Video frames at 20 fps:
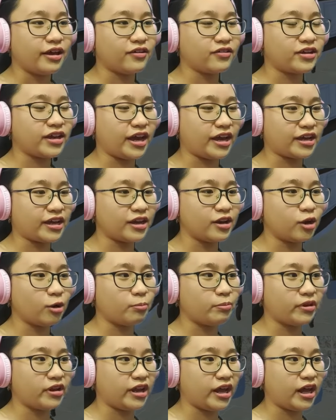Okay, I can
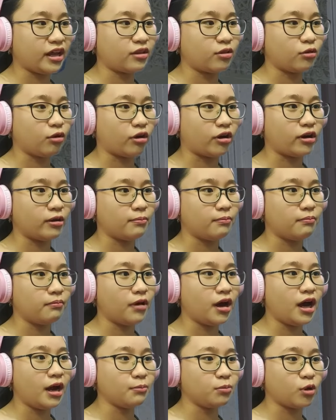open that door.
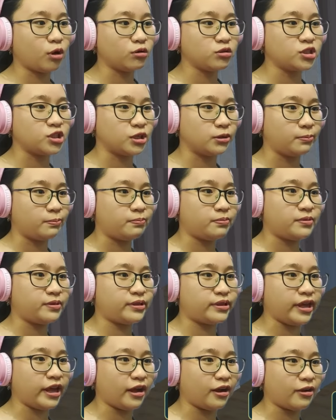Mom, don't you
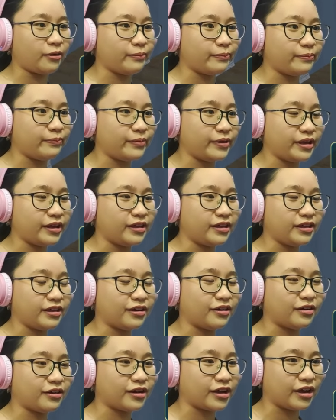dare be
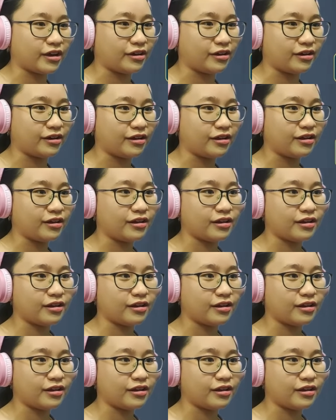here. Okay, good.